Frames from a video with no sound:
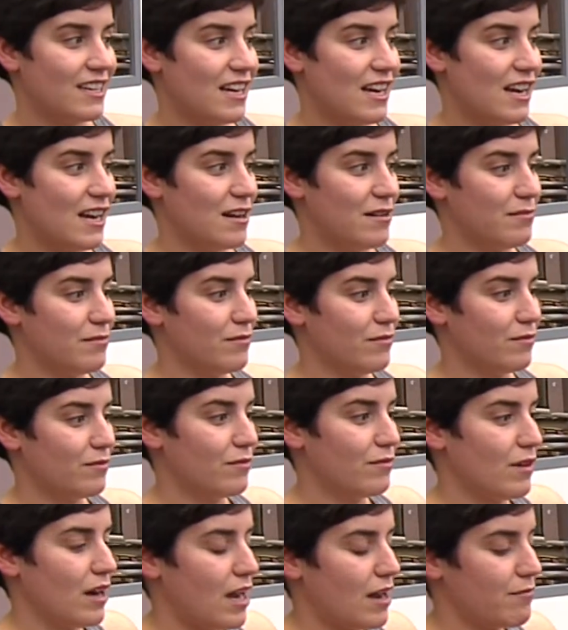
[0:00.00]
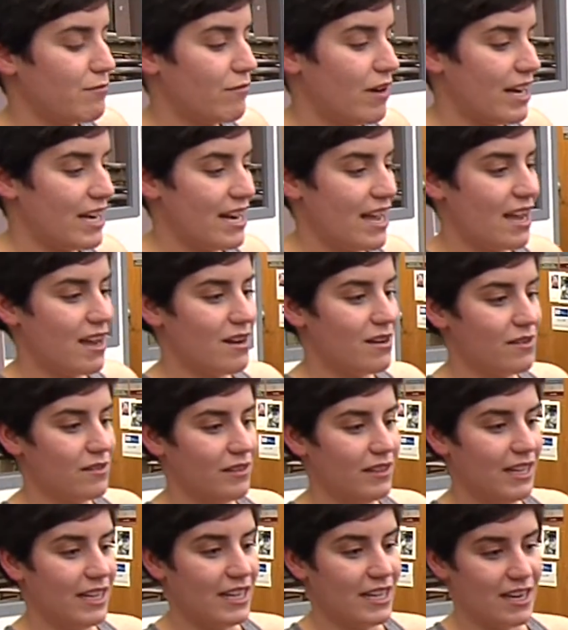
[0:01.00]
Right
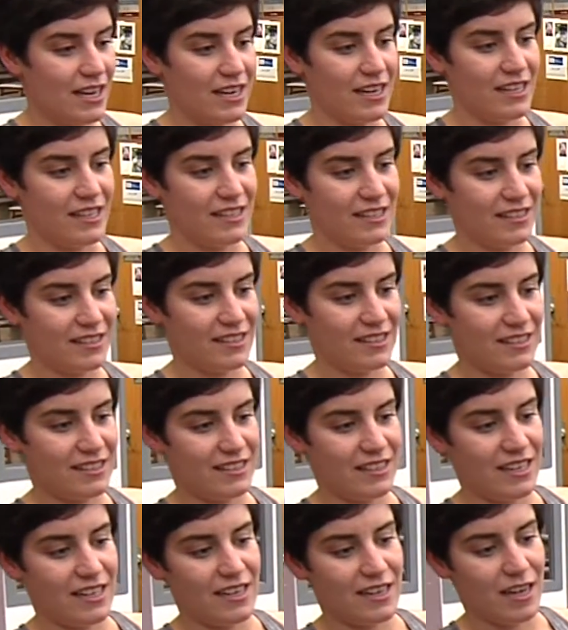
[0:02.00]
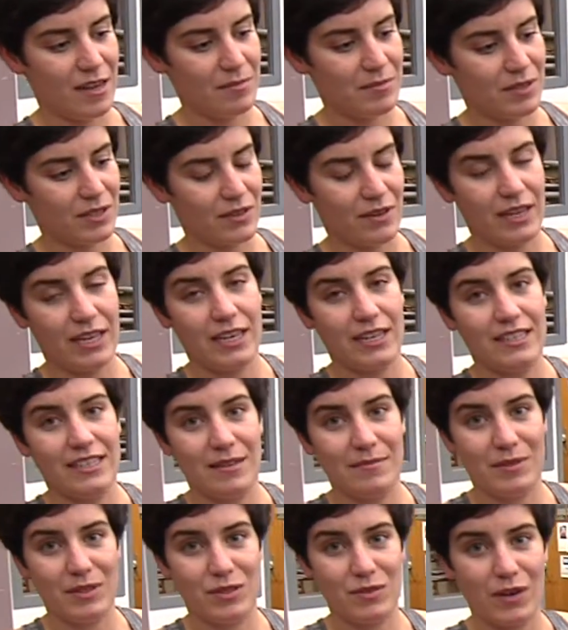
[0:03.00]
now, Iana is seated up so I can
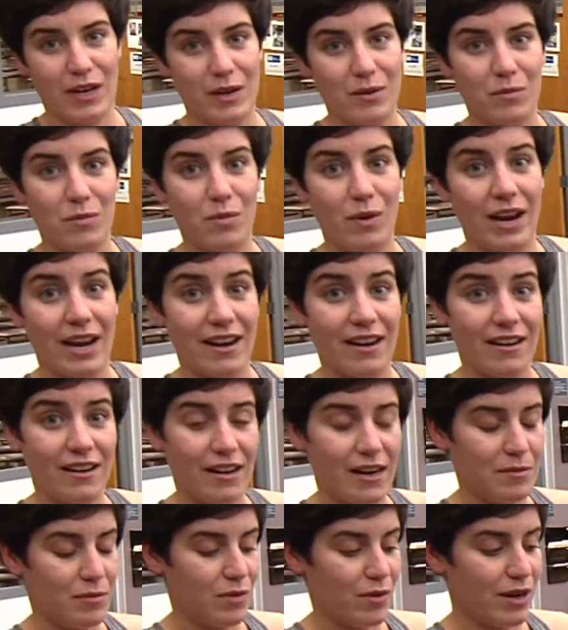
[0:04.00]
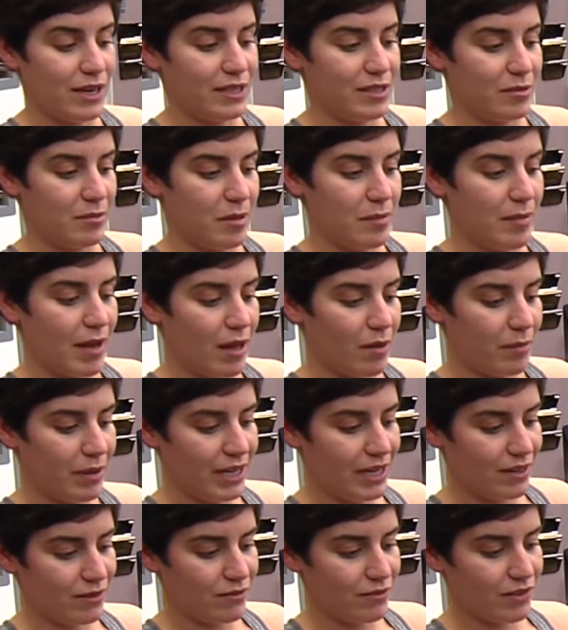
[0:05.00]
demonstrate where I'm going to be
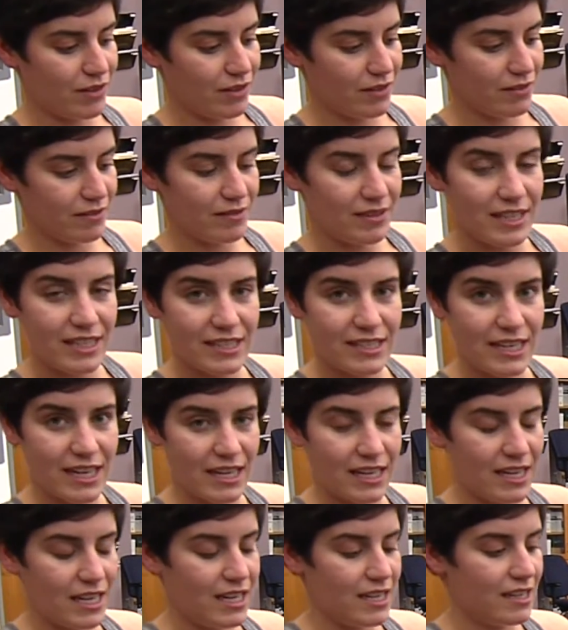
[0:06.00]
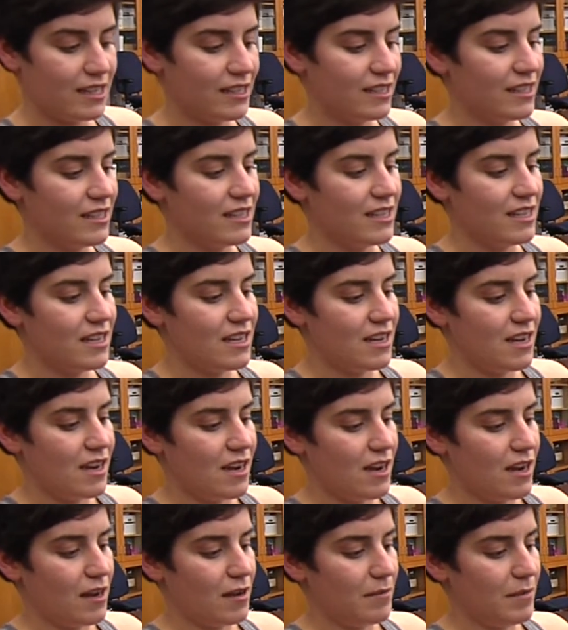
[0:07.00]
palpating for this technique.
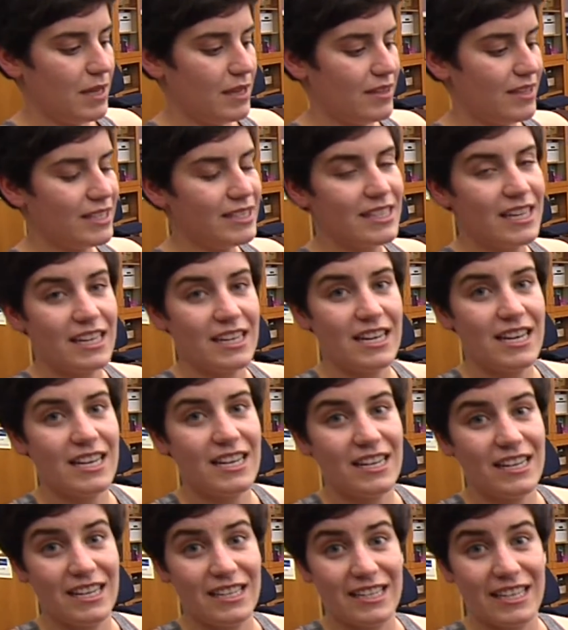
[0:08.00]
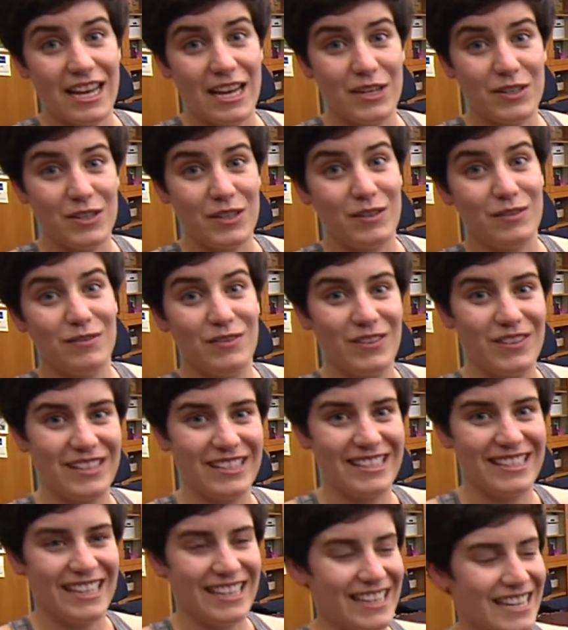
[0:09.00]
And this technique, an indication for
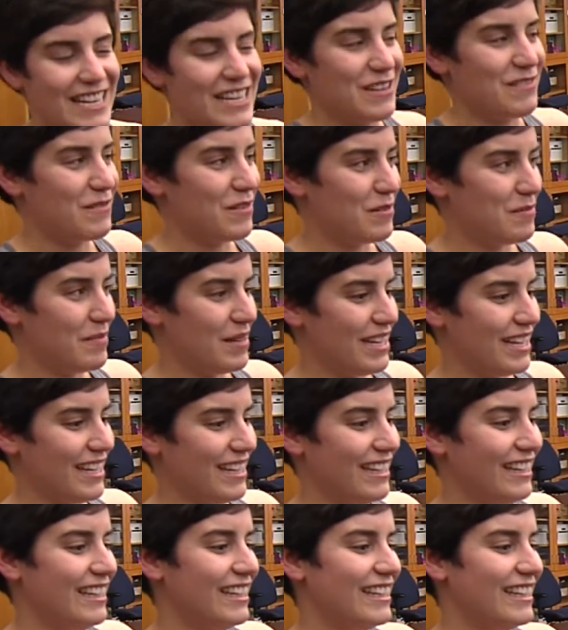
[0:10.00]
this technique would be